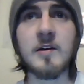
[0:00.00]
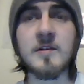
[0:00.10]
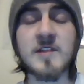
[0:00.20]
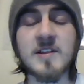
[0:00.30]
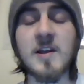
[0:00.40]

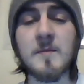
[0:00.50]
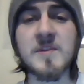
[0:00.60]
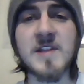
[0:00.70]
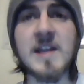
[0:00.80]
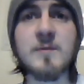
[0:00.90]
some
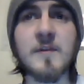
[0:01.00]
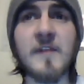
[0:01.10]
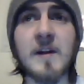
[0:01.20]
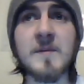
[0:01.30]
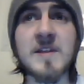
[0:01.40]
scenes with
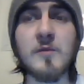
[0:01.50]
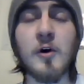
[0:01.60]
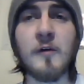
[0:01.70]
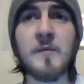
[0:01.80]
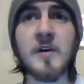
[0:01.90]
Phillip Seymore
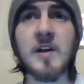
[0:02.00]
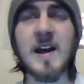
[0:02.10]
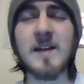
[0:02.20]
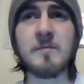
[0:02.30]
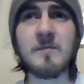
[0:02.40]
Hoffman and